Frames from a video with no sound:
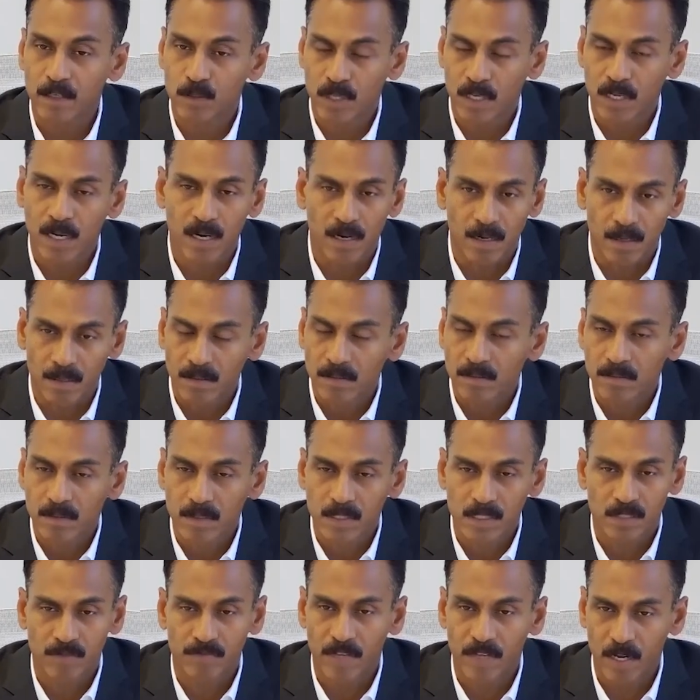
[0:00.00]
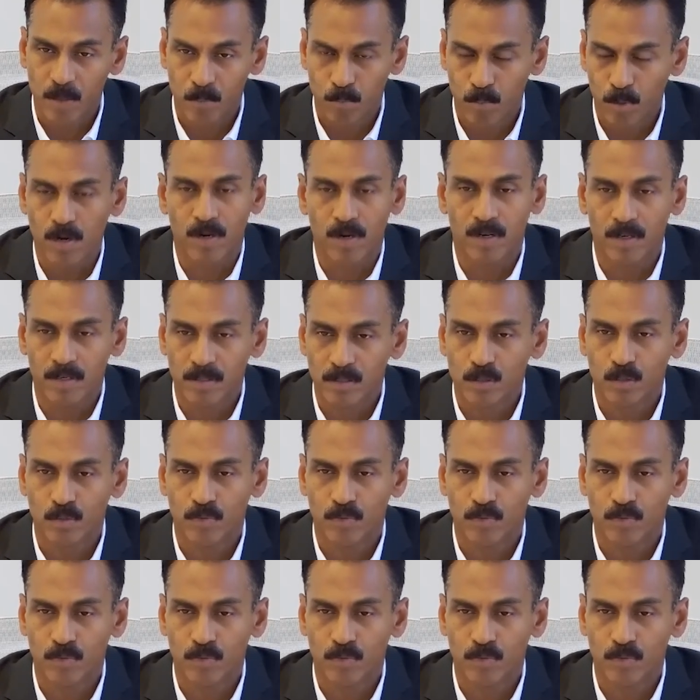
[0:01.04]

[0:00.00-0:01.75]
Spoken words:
to the car, it's very important.